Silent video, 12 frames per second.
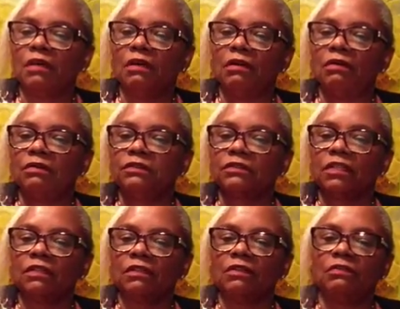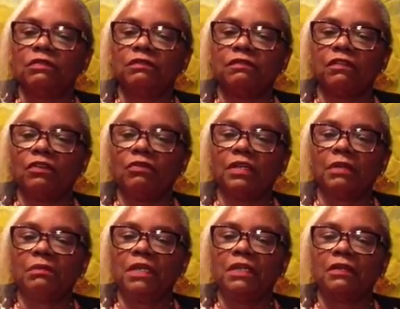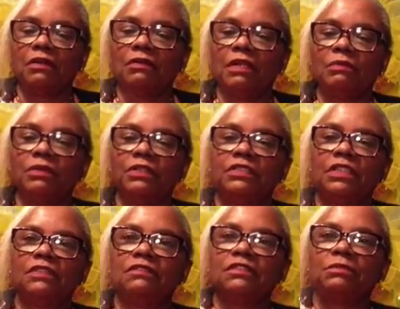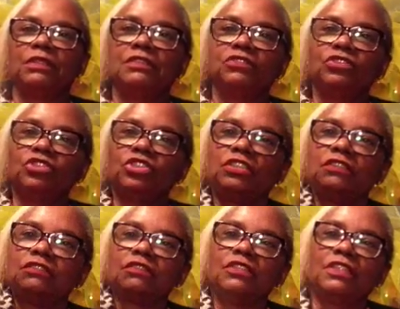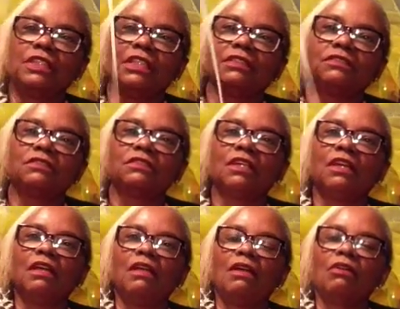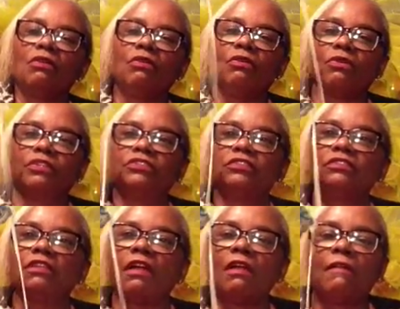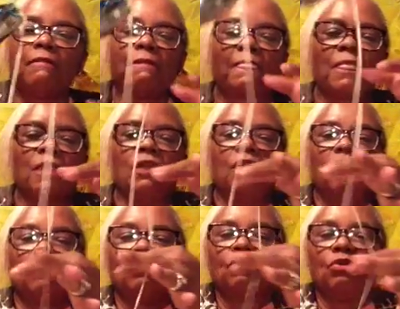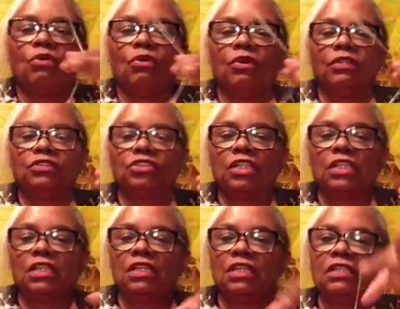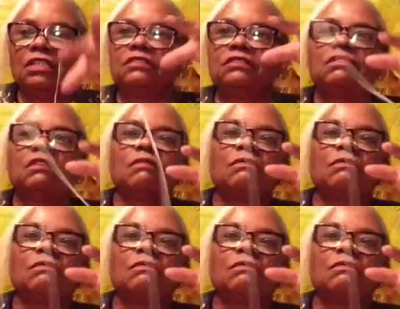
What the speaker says: Oh, it's going to overflow in a minute. Oh, I want to taste some of this cheese. Look at this. Gorgeous, huh? Gorgeous.